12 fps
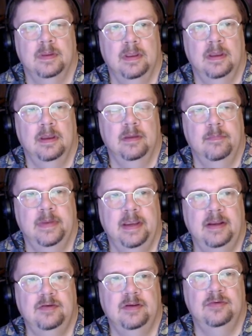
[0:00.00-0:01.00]

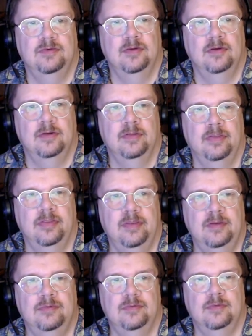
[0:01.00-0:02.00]
8 is not on
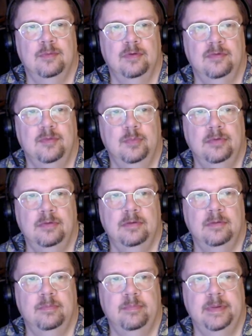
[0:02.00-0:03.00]
this quadruple
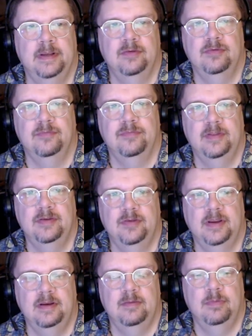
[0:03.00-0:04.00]
because of this
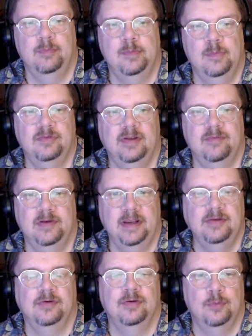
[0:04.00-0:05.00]
8, but we must have an
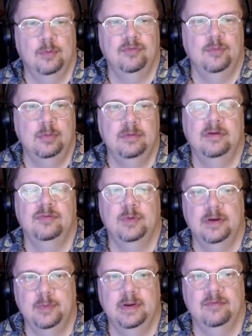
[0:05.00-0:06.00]
8 on a quadruple because we
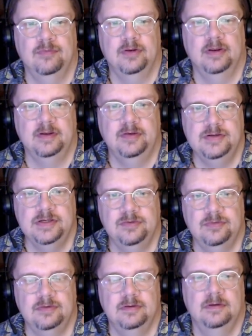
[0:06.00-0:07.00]
know we have the 9
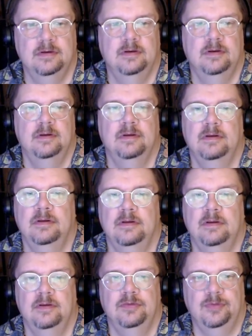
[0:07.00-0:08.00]
digits.
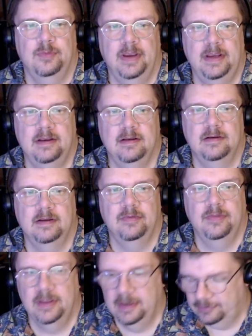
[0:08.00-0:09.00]
So 8 can't go
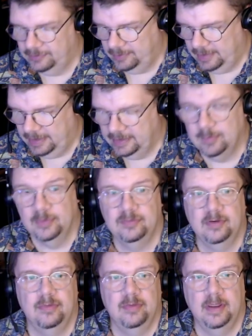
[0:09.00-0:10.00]
there, so 8 must
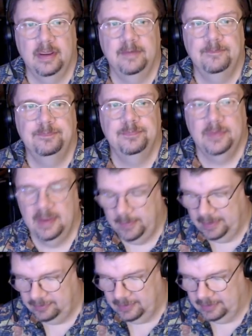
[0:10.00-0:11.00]
go there. That
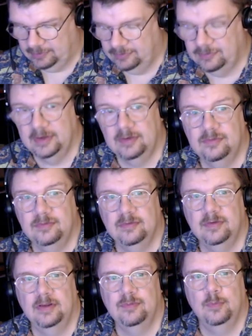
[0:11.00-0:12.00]
makes that 6.
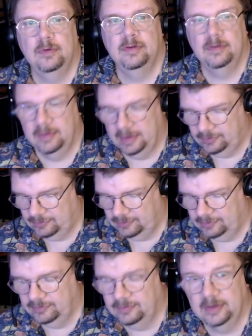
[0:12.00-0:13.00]
That's 1. That's
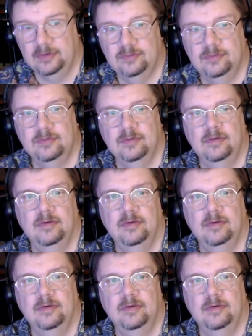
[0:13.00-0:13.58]
6.